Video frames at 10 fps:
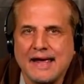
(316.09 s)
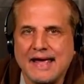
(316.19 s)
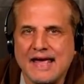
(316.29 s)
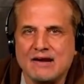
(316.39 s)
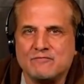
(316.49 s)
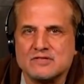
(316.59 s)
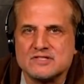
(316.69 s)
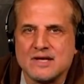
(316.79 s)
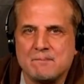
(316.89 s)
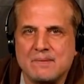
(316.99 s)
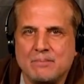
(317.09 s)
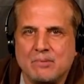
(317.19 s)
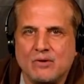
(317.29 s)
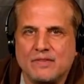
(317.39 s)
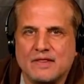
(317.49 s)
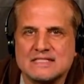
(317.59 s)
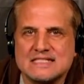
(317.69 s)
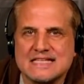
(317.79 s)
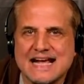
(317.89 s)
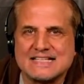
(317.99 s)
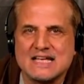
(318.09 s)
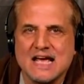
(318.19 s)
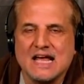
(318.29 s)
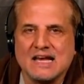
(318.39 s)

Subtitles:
And for some people, the sex